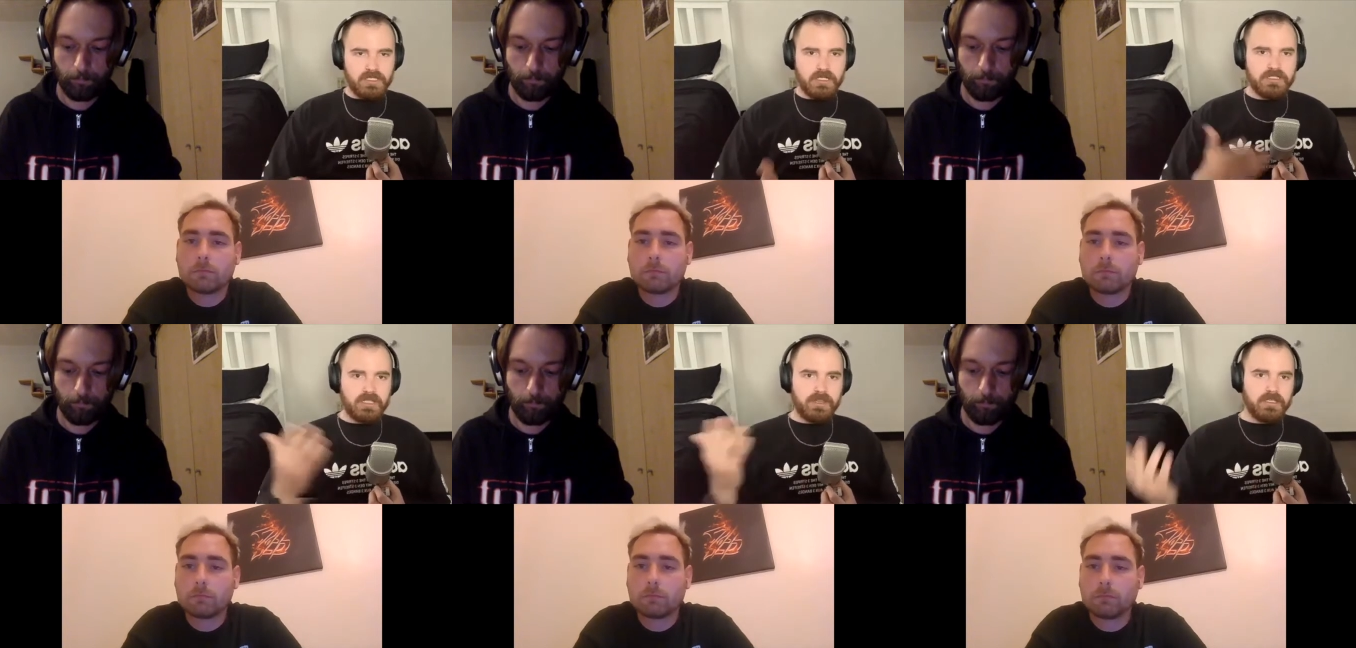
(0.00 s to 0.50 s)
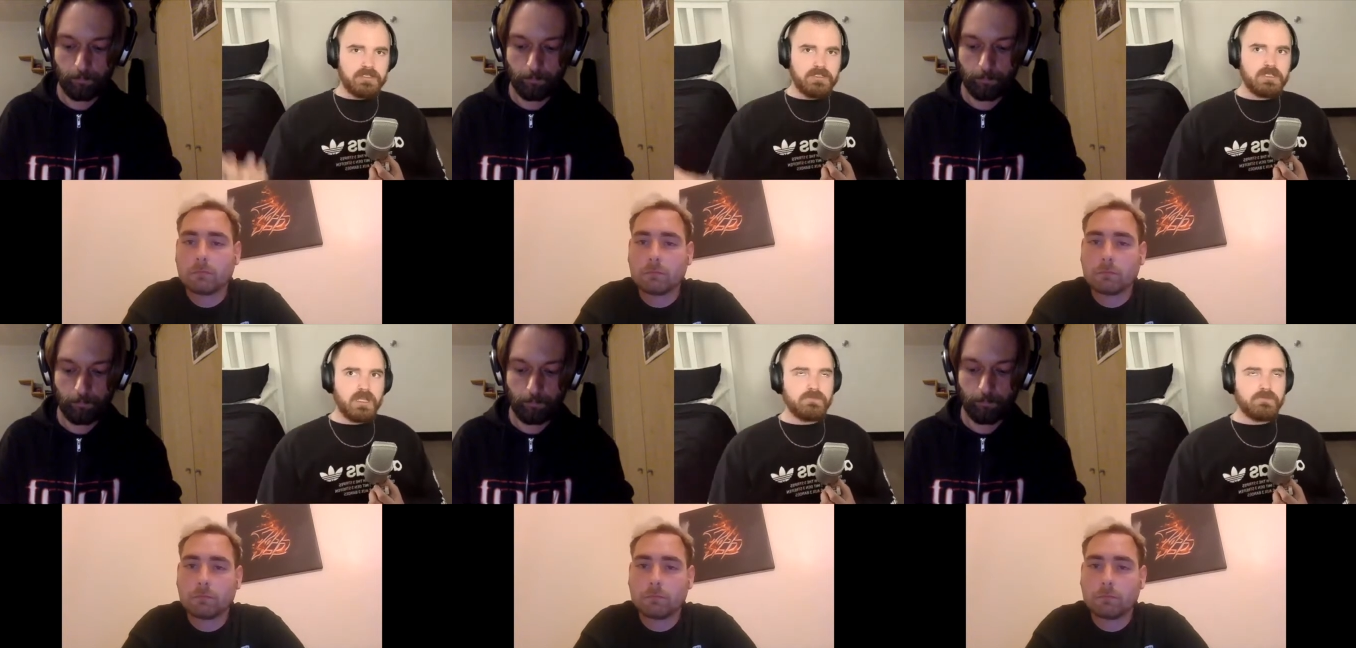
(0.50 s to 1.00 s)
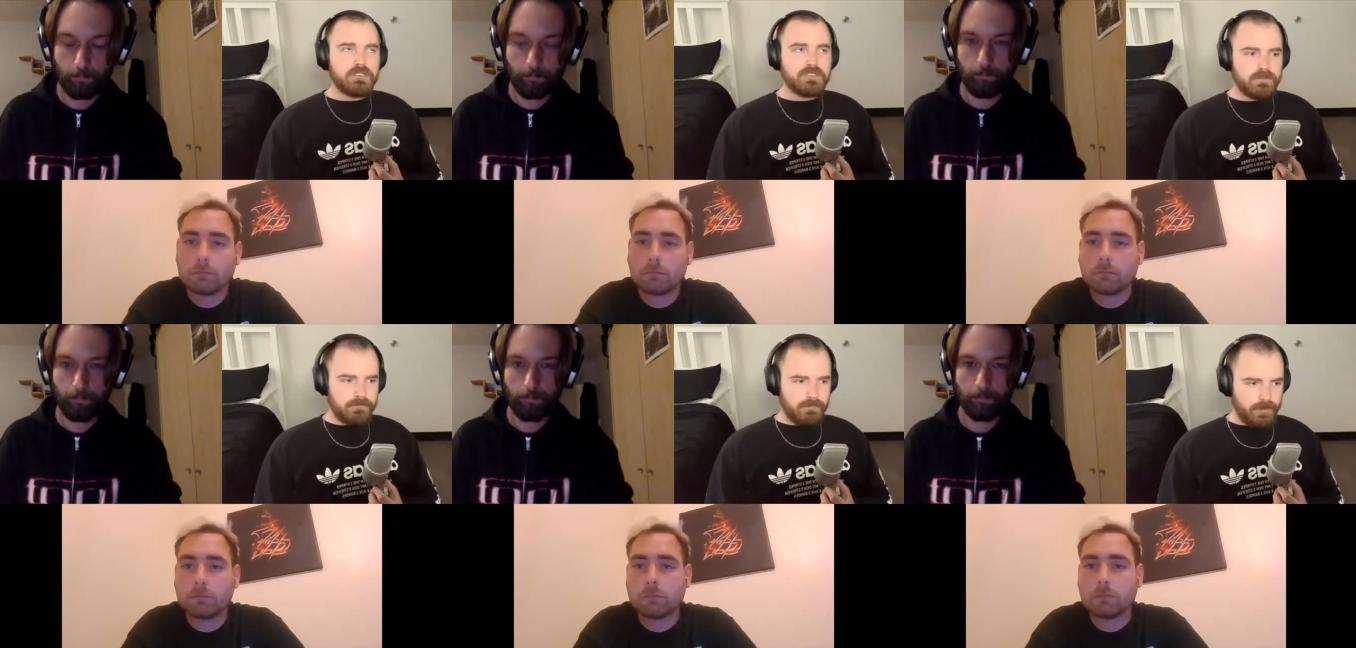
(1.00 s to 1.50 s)
Speaker 1: because I think it's kind of just
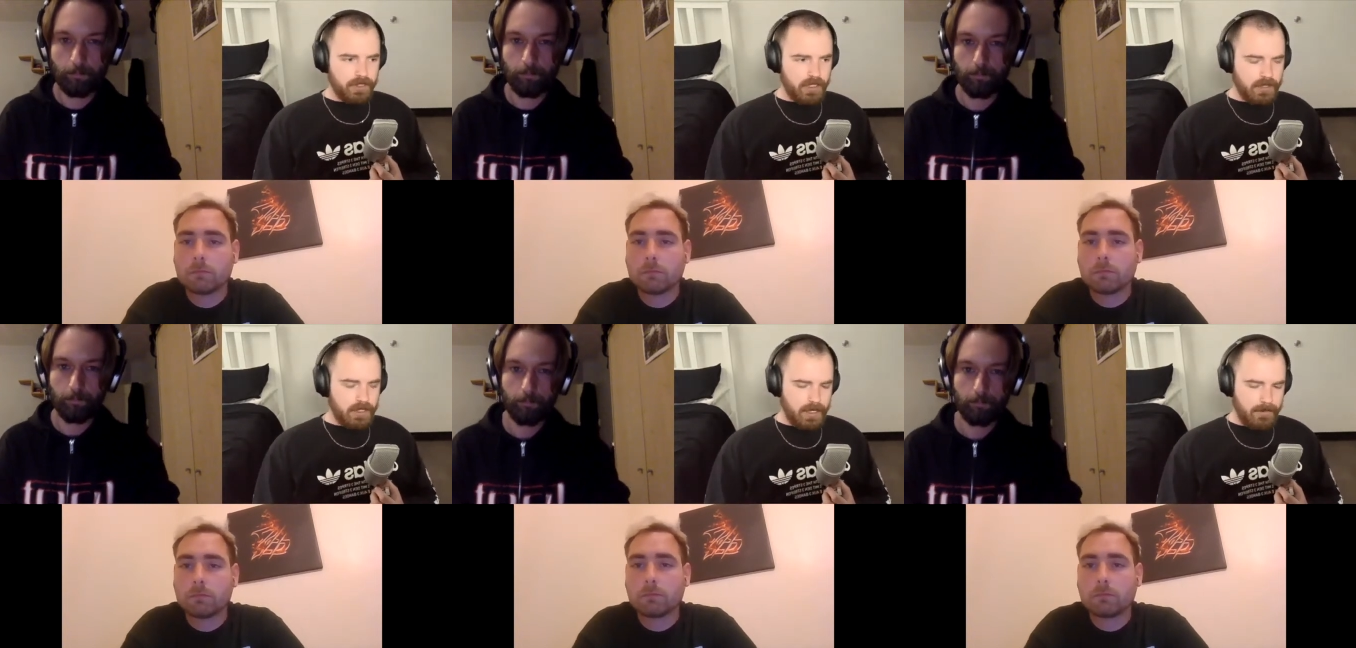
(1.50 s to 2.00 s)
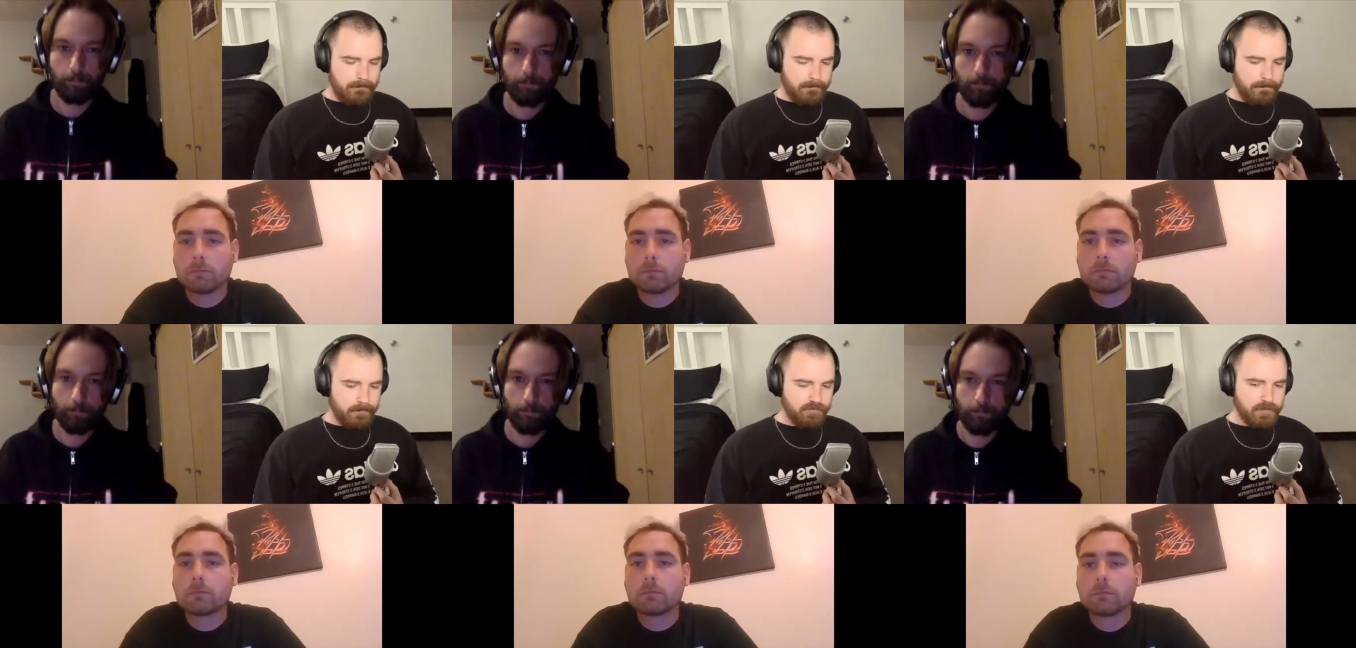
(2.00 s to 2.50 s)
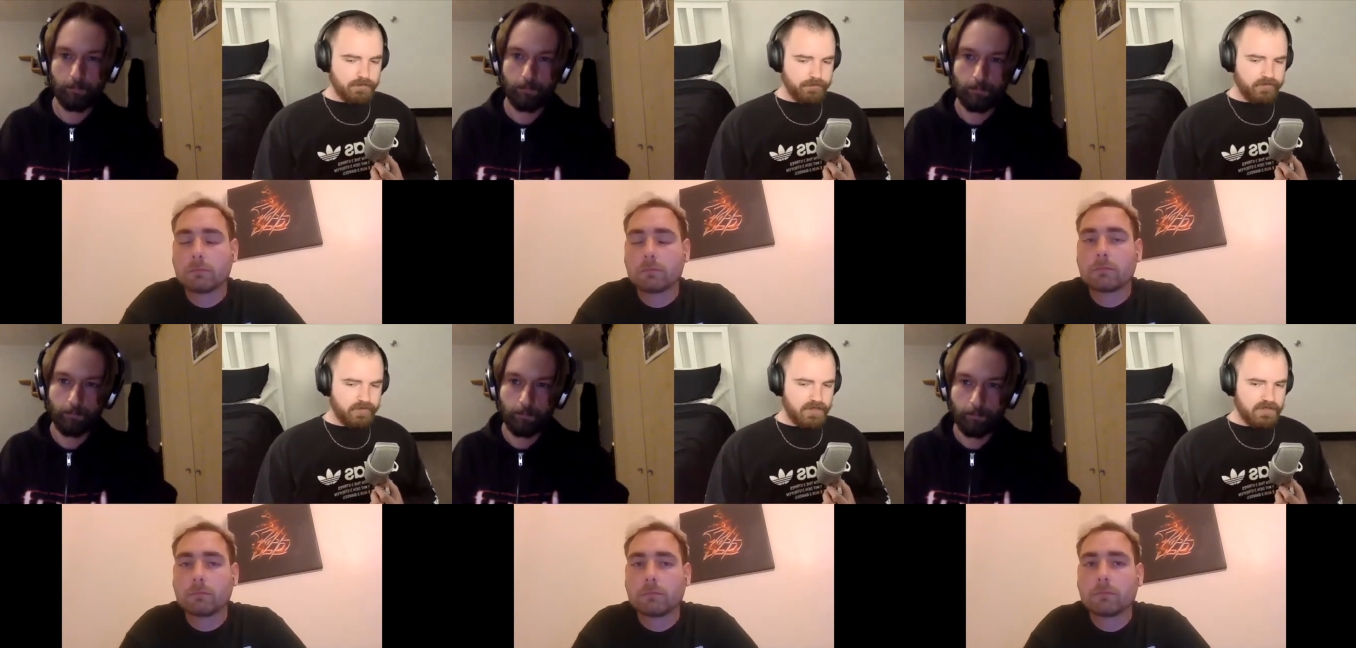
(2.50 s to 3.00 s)
a thing that people
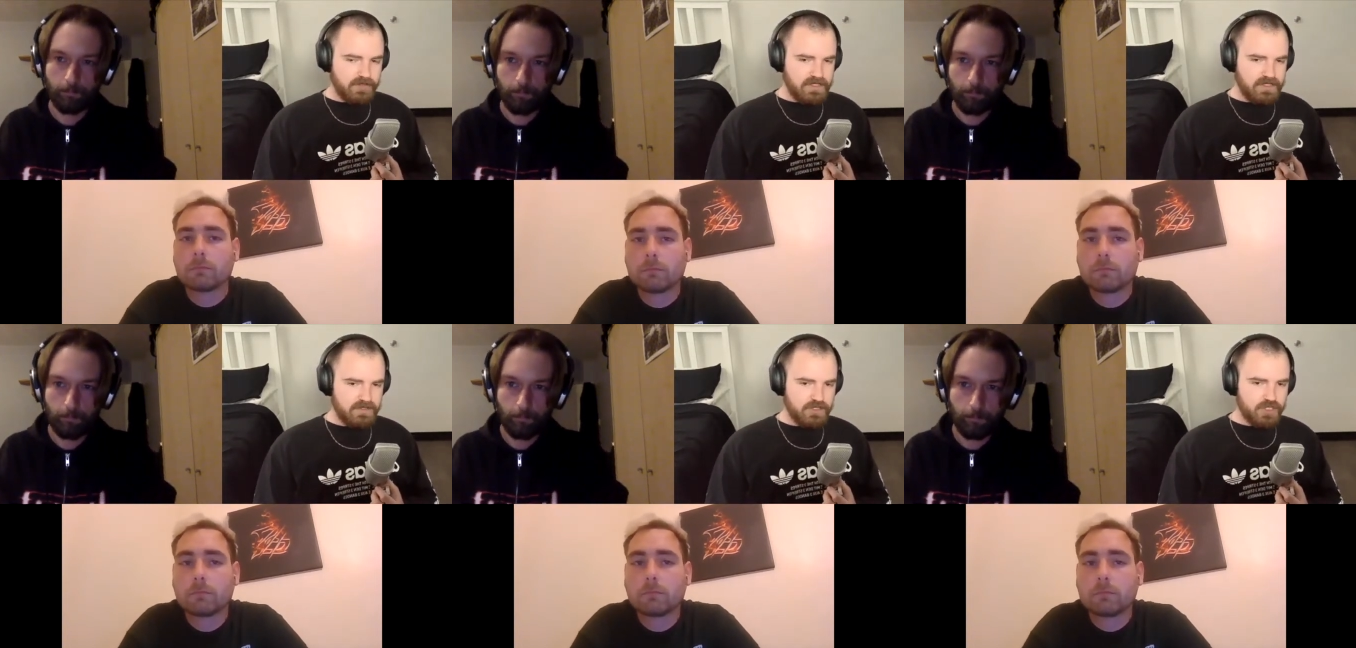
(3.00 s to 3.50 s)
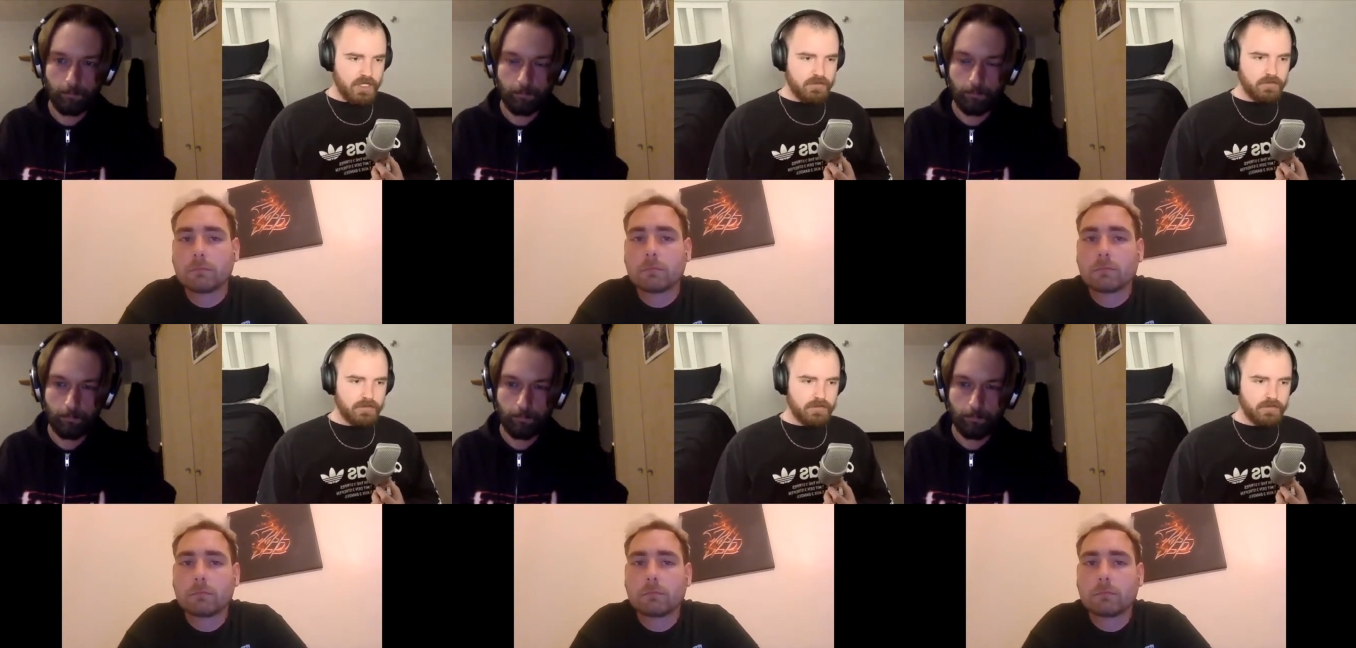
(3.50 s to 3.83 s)
see in scenes in general.